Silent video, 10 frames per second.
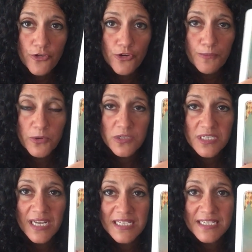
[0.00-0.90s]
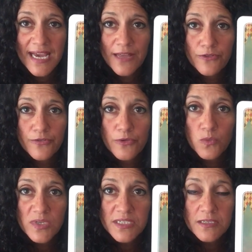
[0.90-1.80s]
your person has gathered the
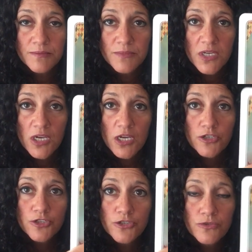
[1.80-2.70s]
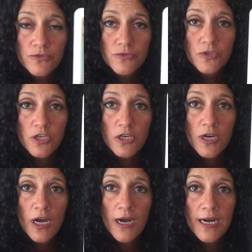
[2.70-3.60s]
wisdom to
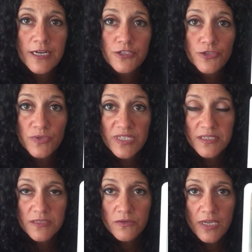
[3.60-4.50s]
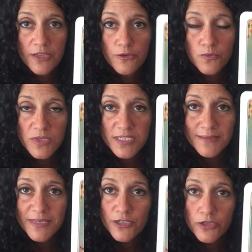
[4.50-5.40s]
uh, do this, okay? The
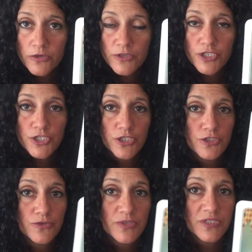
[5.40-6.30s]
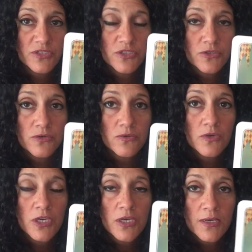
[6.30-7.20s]
wisdom and courage to do this. So,
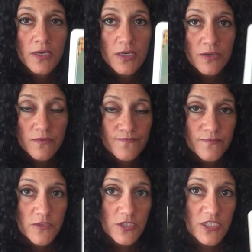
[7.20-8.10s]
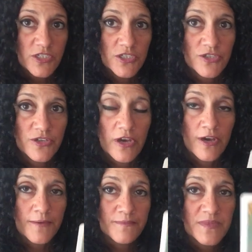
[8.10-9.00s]
you need to
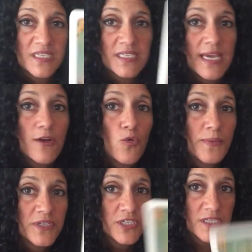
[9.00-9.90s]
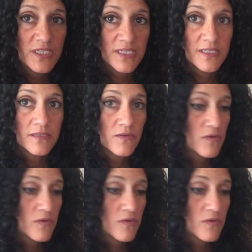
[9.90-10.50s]
um, stay open to this,